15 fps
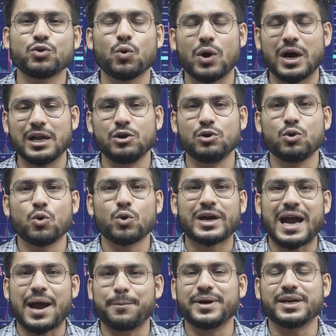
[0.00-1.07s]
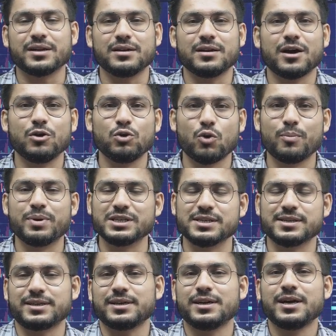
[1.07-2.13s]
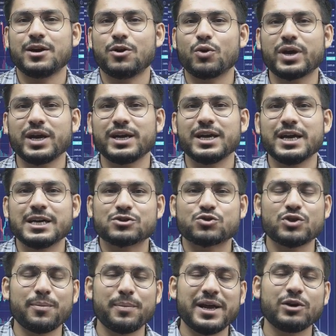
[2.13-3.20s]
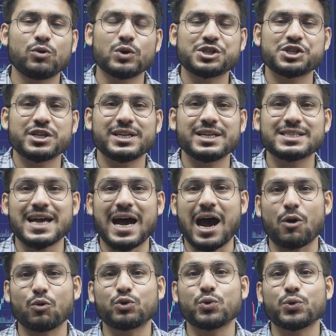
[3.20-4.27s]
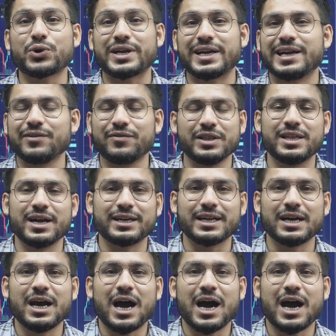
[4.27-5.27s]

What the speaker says: a low capital, a low budget. Okay, so the main question is how to trade with that,